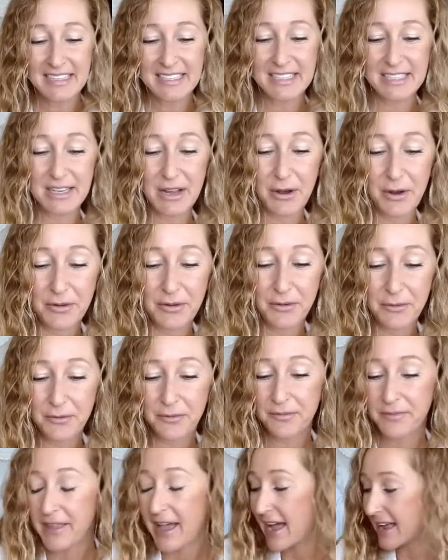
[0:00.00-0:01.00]
So
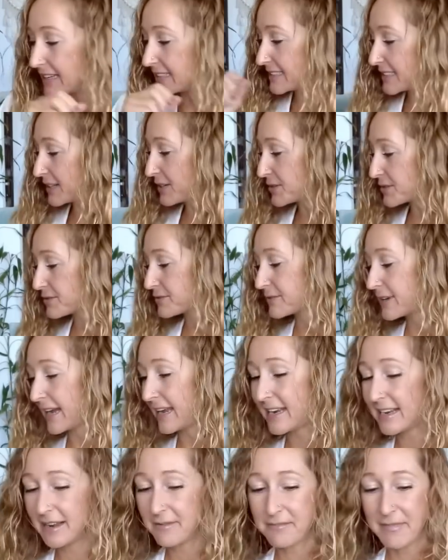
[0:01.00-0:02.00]
that is a
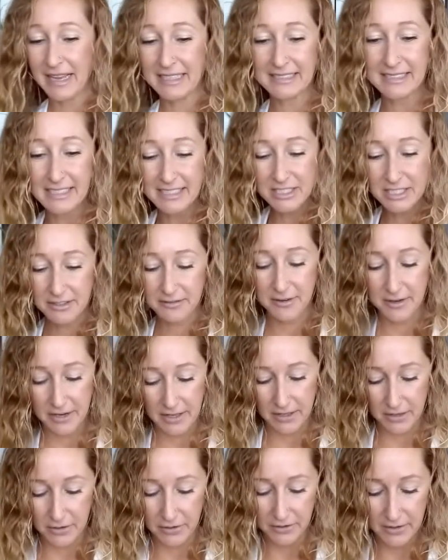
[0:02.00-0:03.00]
great message for you.